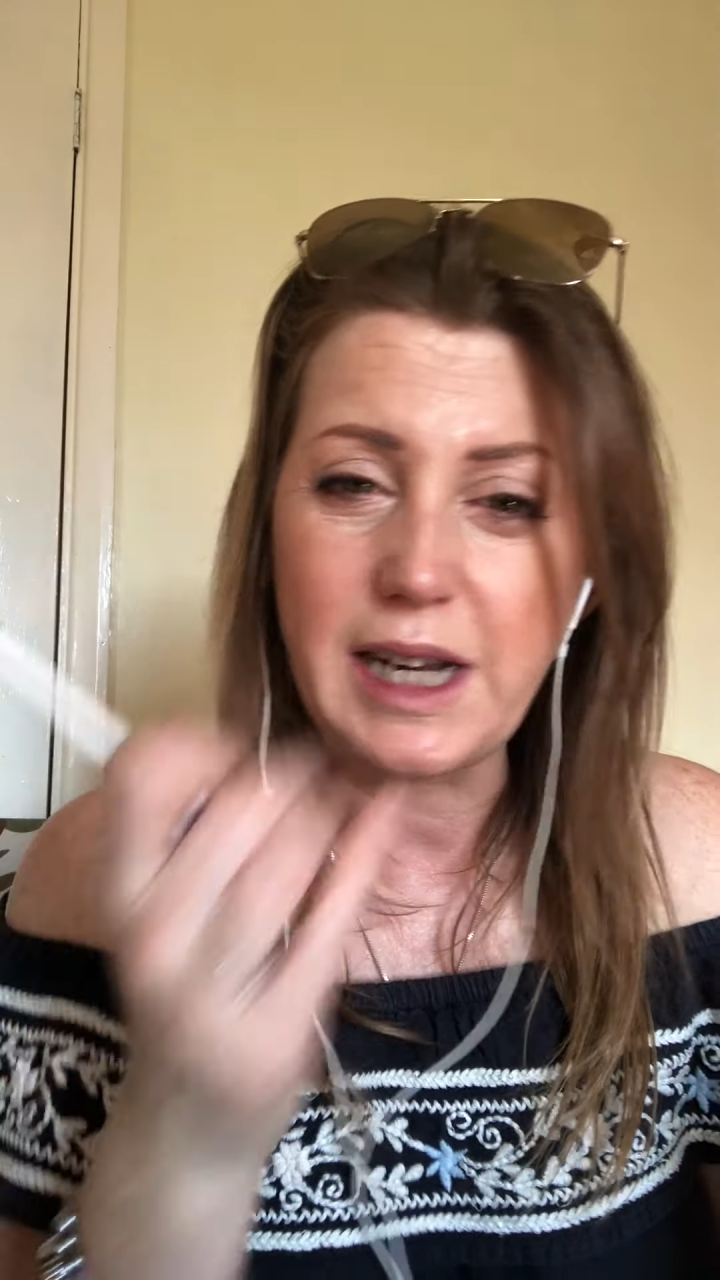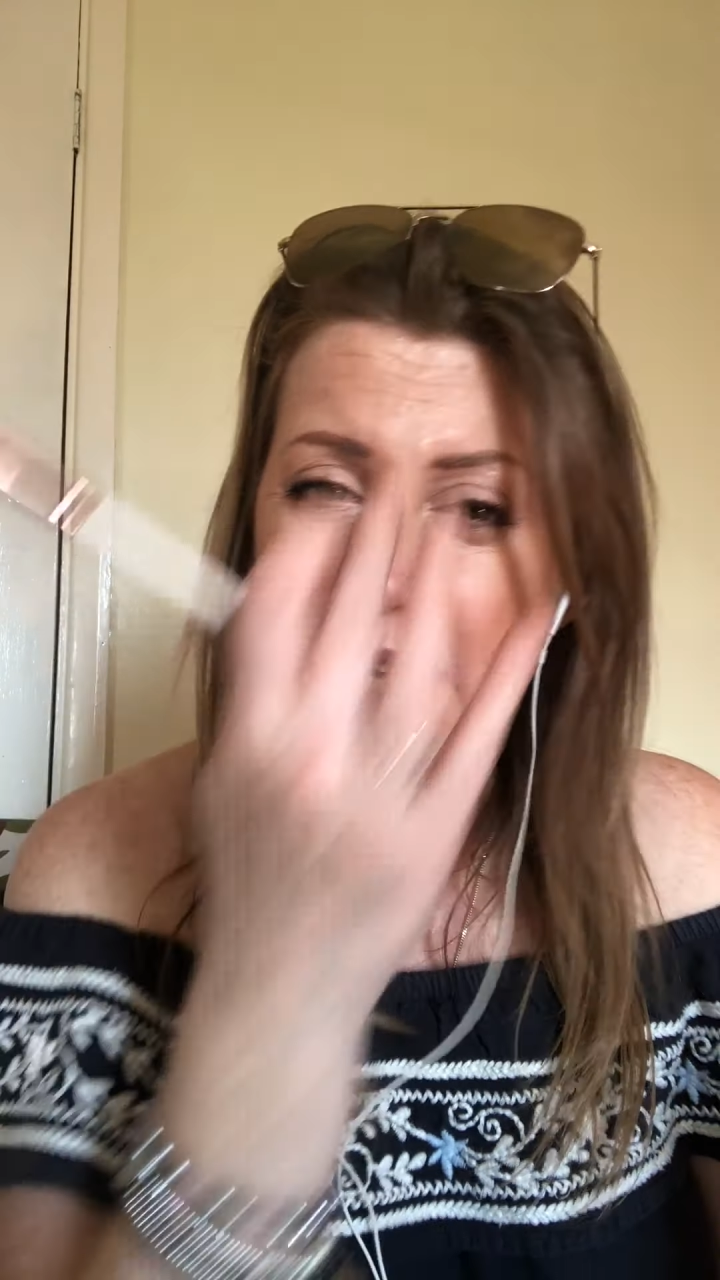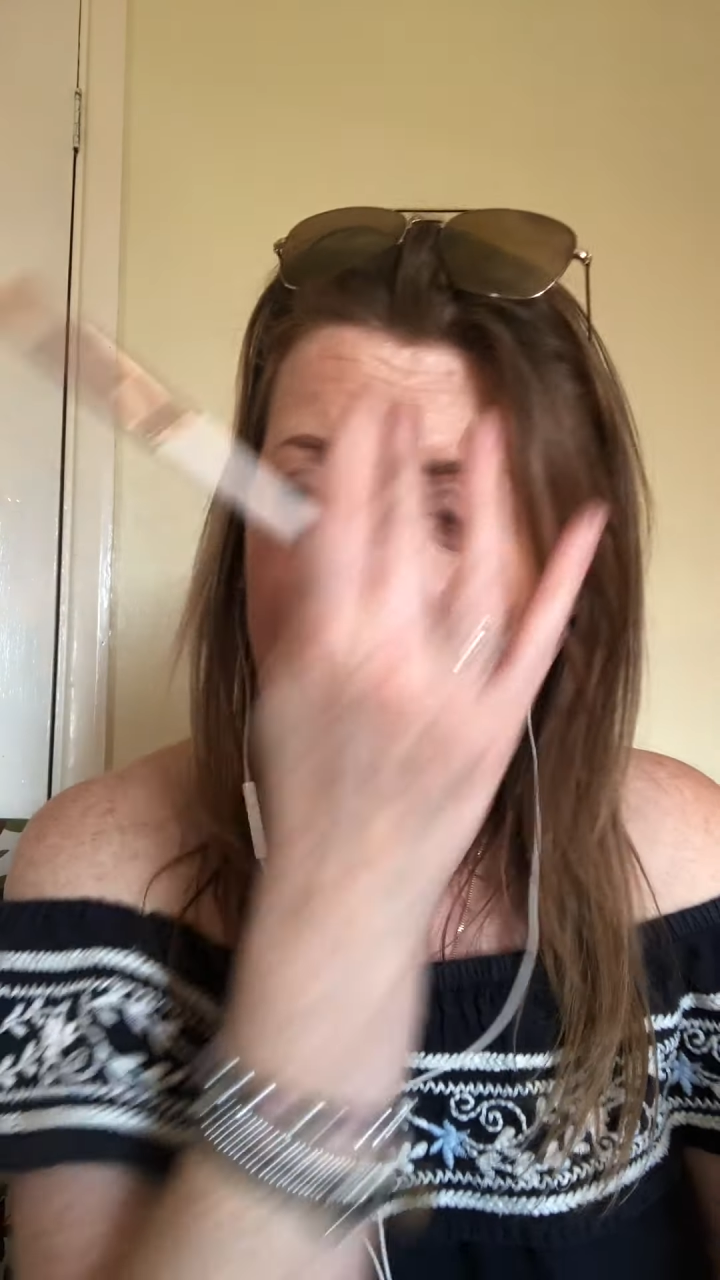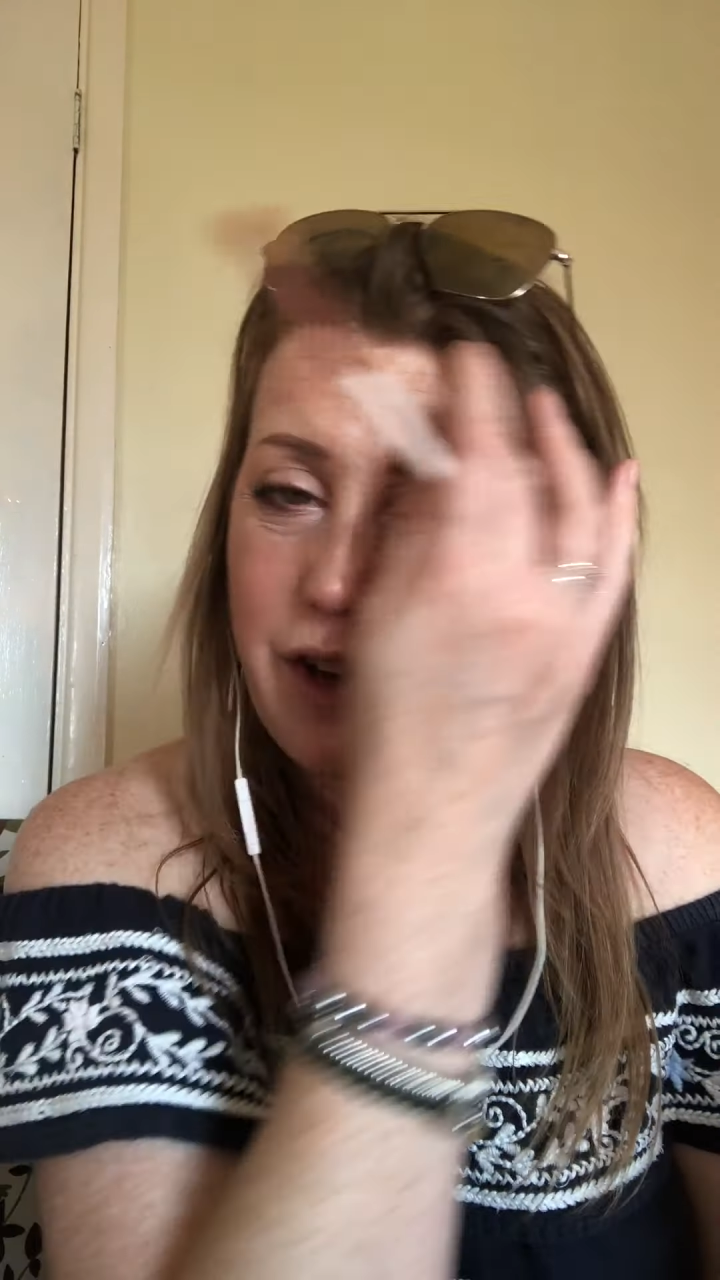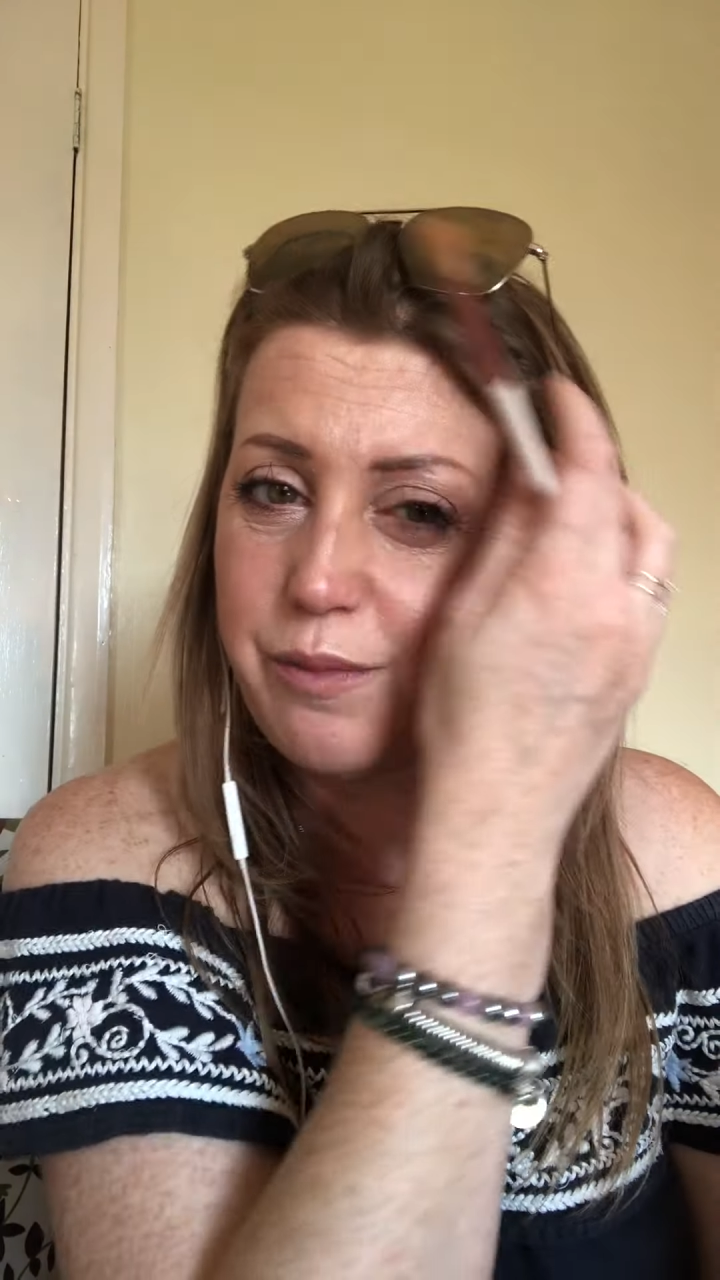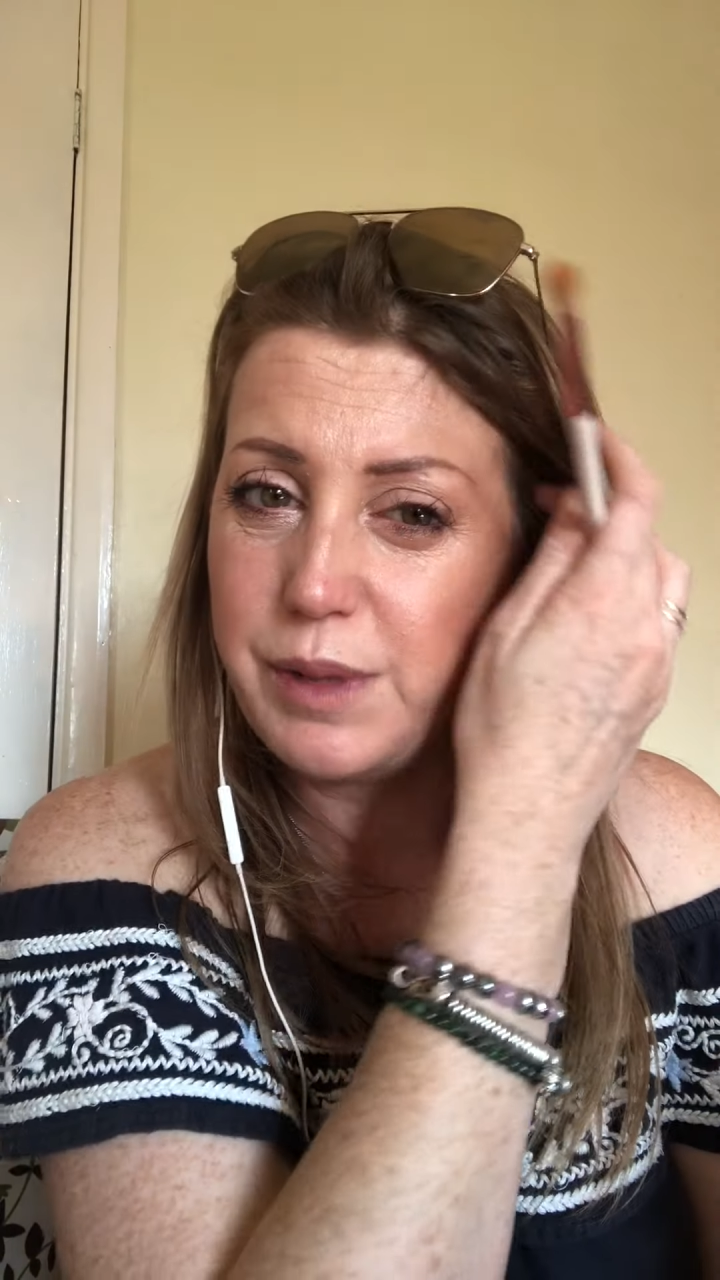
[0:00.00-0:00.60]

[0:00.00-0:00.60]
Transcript: lick of